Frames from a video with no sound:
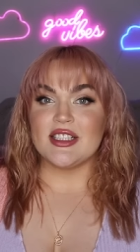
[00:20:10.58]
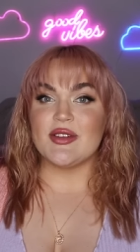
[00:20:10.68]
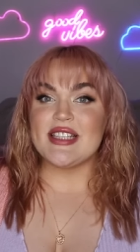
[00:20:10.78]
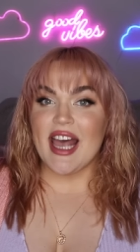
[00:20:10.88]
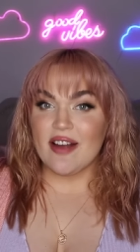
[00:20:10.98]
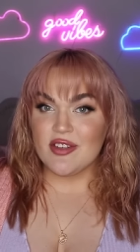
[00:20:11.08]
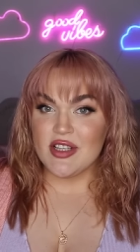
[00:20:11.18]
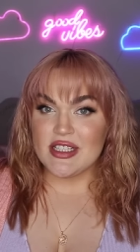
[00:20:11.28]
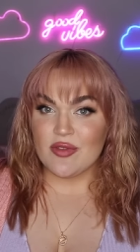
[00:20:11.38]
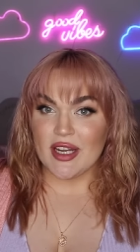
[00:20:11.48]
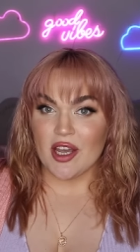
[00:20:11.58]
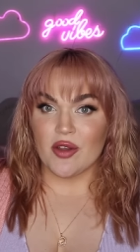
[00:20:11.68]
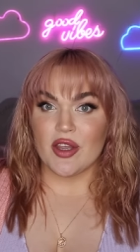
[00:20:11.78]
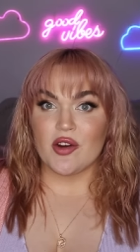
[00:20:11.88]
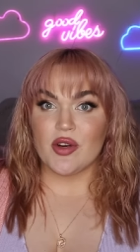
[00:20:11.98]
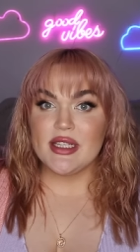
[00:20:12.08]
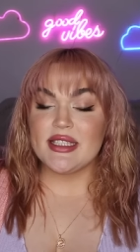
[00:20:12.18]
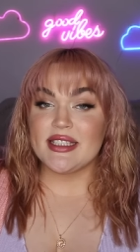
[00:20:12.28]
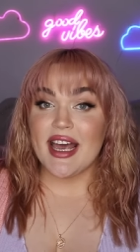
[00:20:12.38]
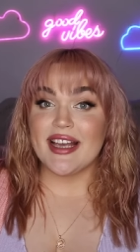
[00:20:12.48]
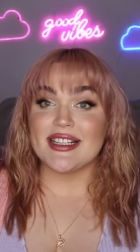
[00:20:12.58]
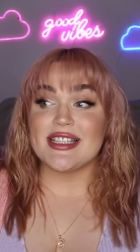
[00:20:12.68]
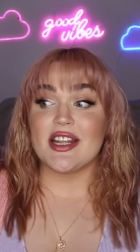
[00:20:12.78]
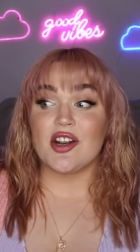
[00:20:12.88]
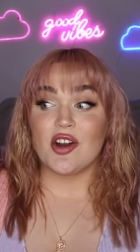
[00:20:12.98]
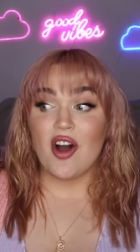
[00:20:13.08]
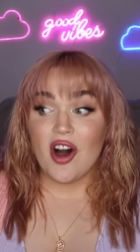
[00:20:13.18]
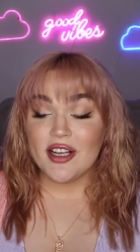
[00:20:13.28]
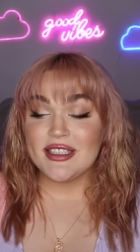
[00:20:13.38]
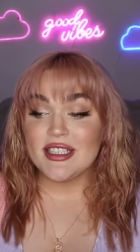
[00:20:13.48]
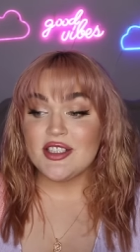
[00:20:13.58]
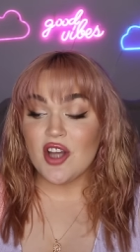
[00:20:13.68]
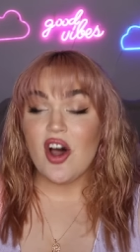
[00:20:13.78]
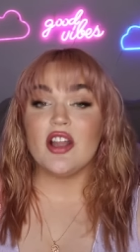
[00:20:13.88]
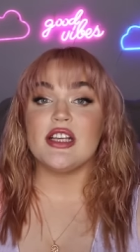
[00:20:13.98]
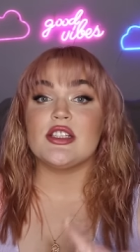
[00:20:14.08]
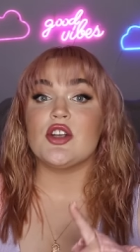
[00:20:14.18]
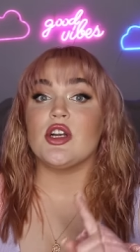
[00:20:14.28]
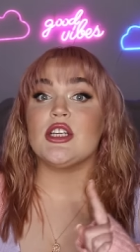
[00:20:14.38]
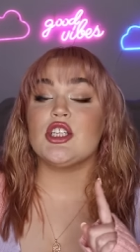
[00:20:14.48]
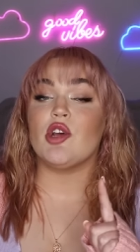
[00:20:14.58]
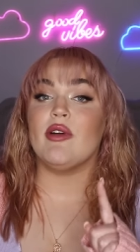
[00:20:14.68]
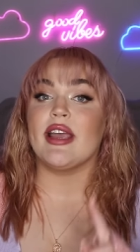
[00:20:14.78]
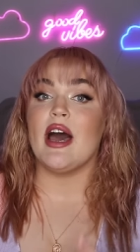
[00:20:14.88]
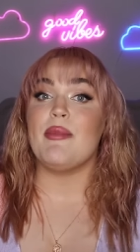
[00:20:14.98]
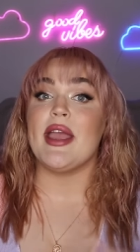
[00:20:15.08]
So it's after this video that Kriss says that her haunted doll has started showing up